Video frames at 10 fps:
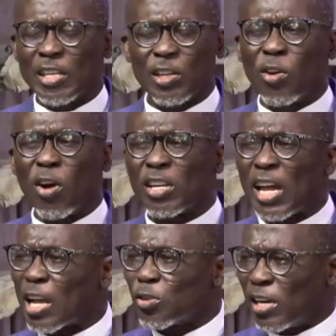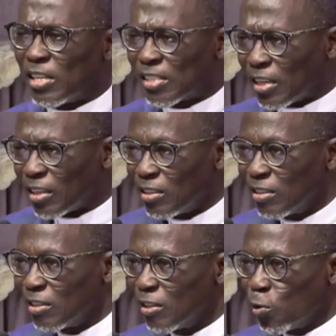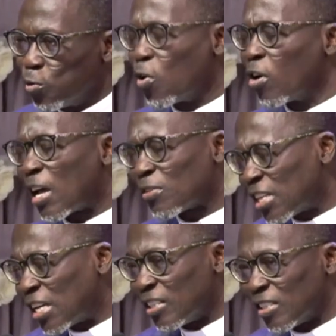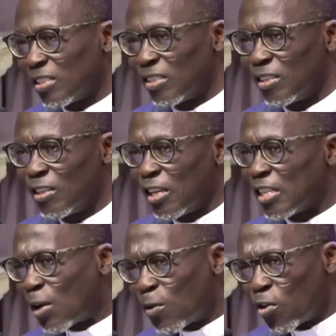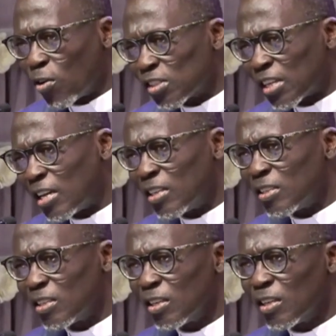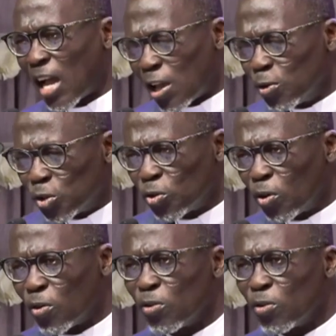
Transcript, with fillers: God actually say? Could God have said? Is that what God said? Are you sure?